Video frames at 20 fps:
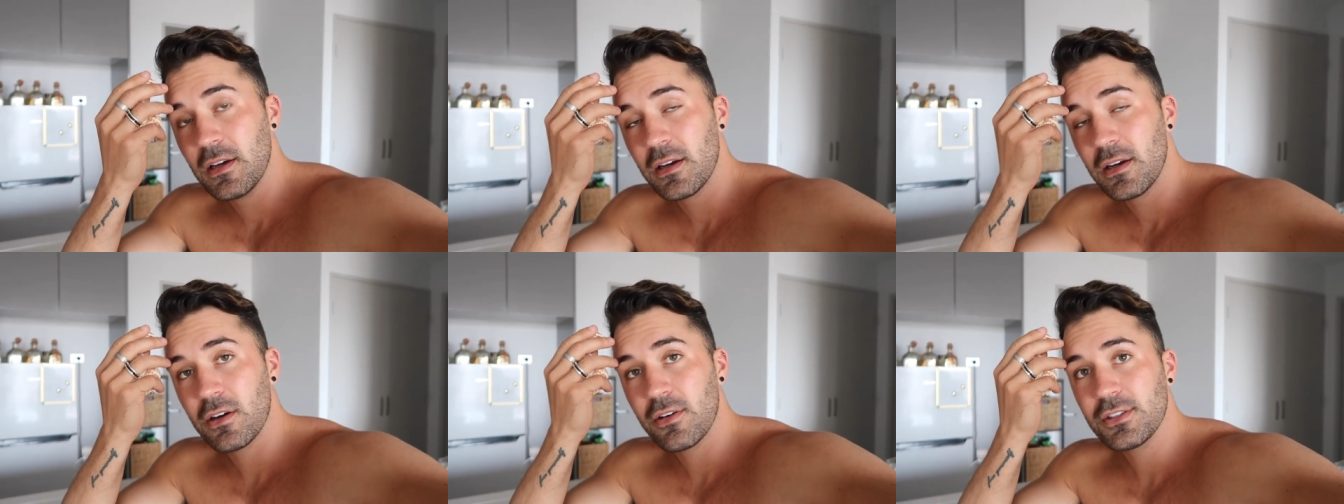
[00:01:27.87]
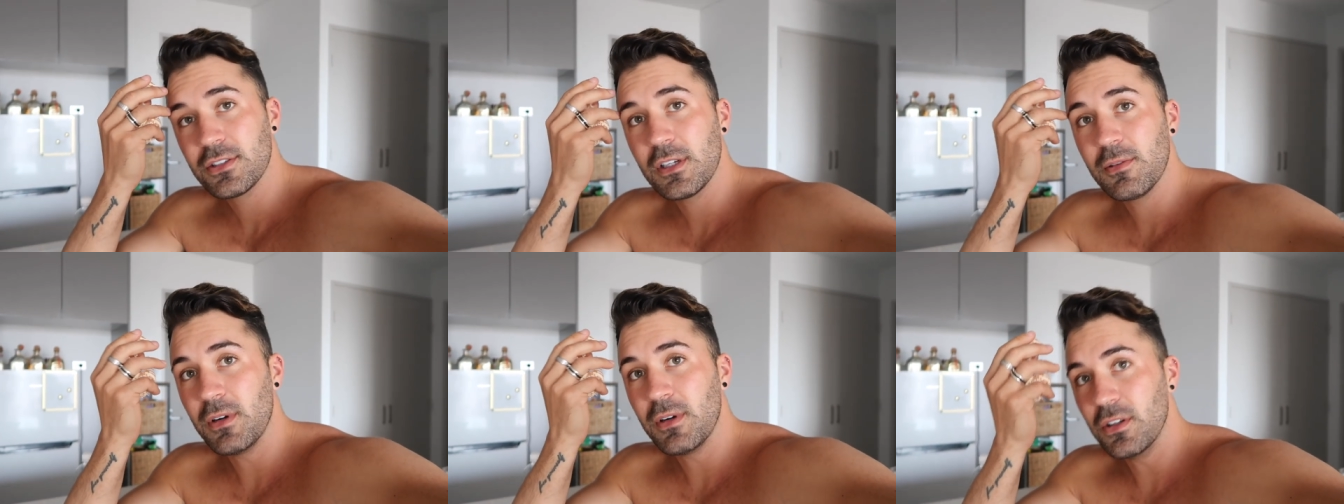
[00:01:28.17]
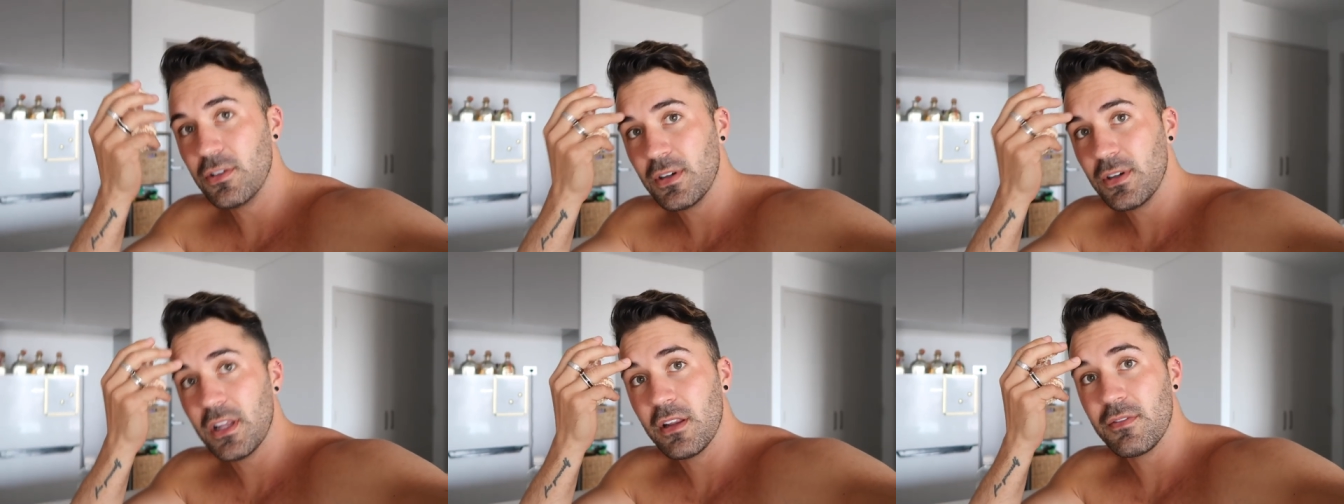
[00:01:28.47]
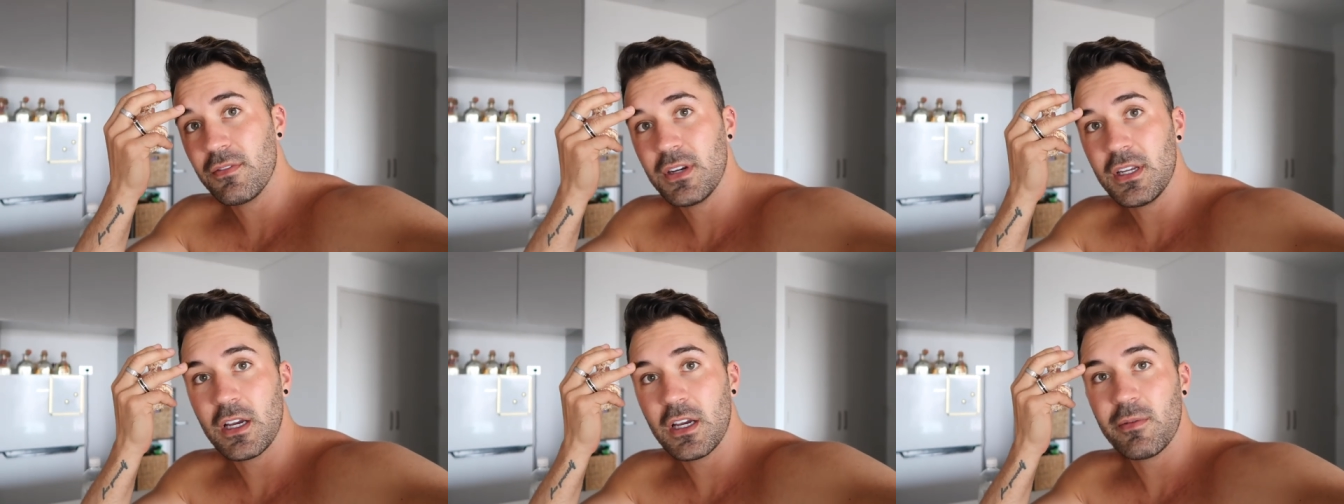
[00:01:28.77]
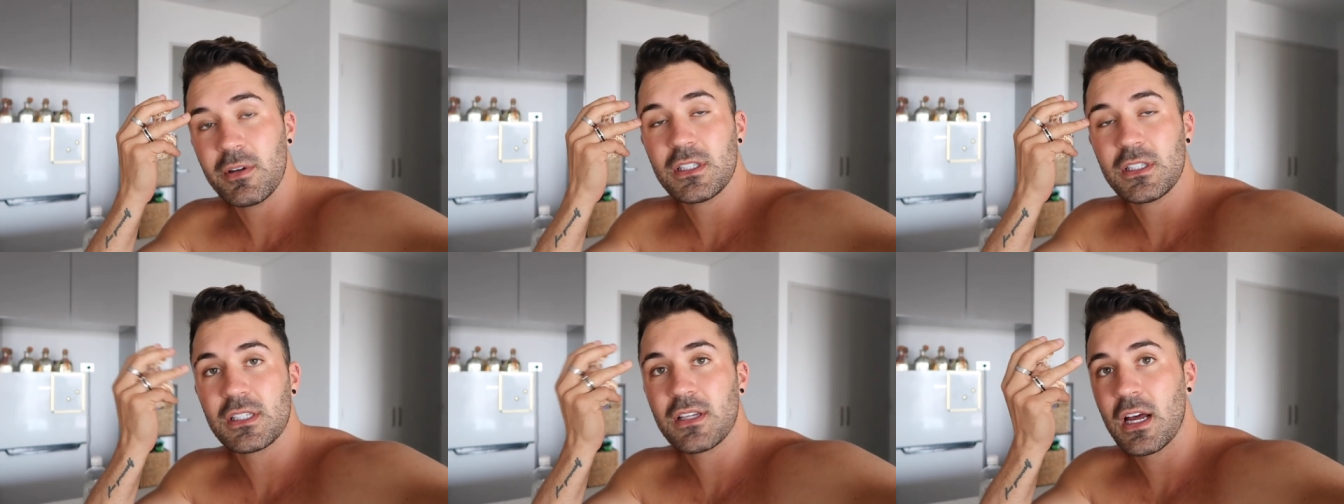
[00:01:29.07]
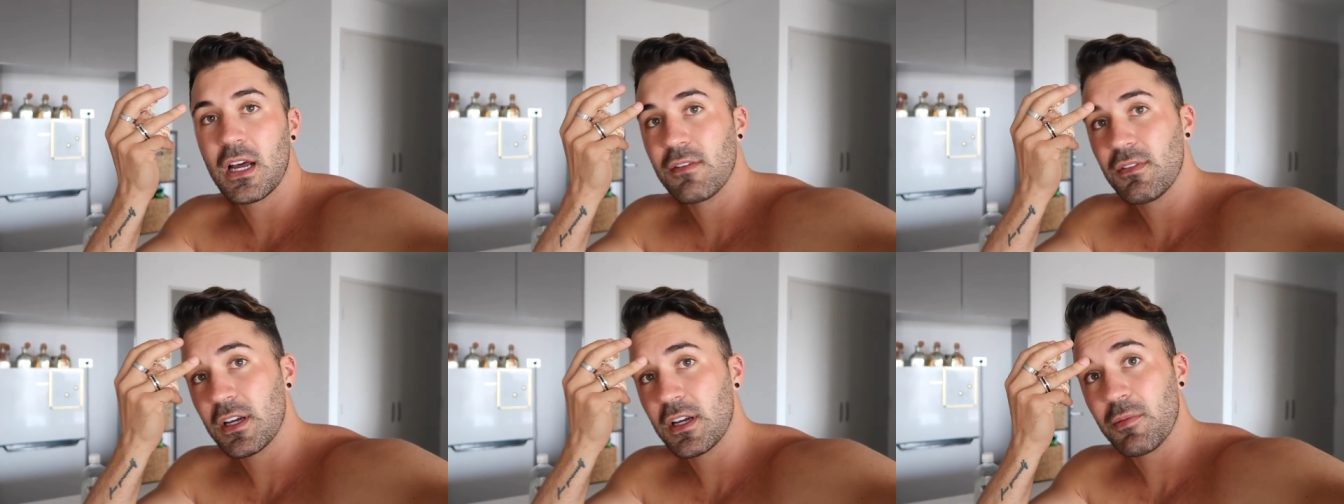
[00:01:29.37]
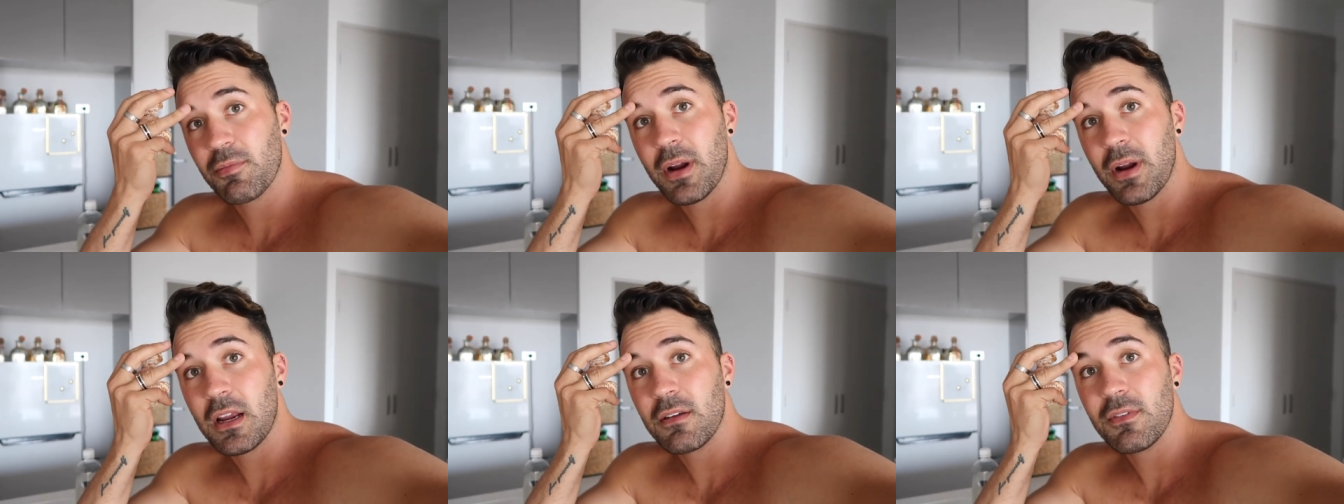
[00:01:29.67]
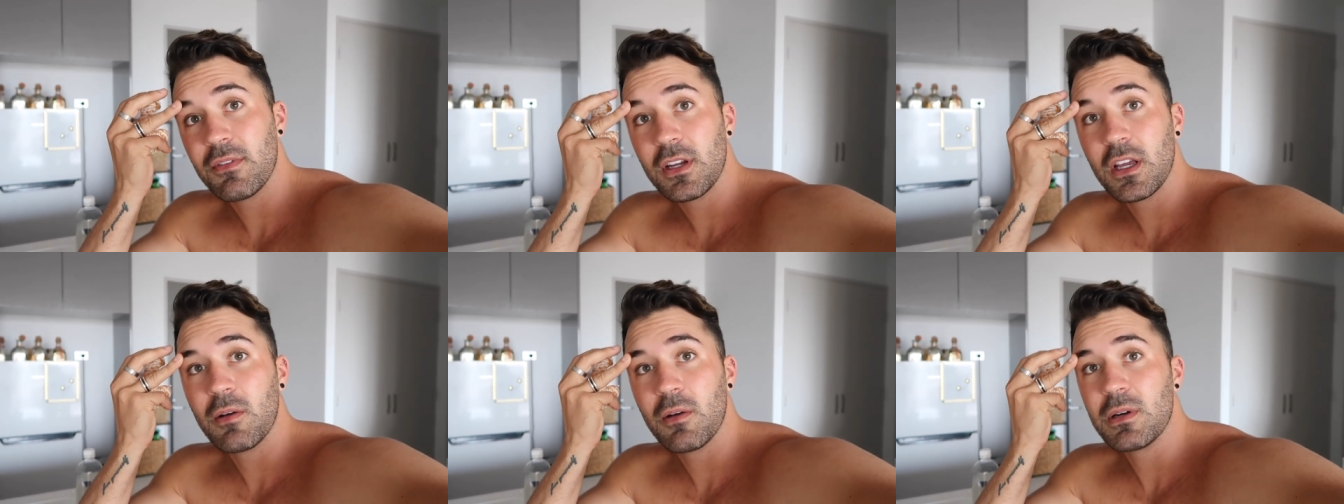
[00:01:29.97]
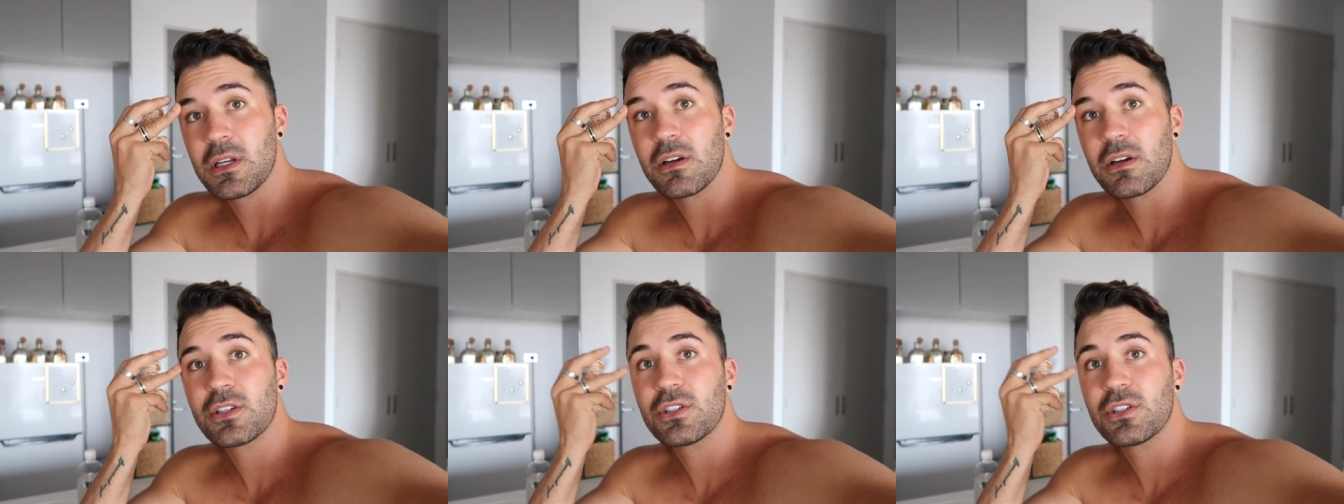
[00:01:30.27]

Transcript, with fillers: I also want to do another video which is kind of like a prank video which I'll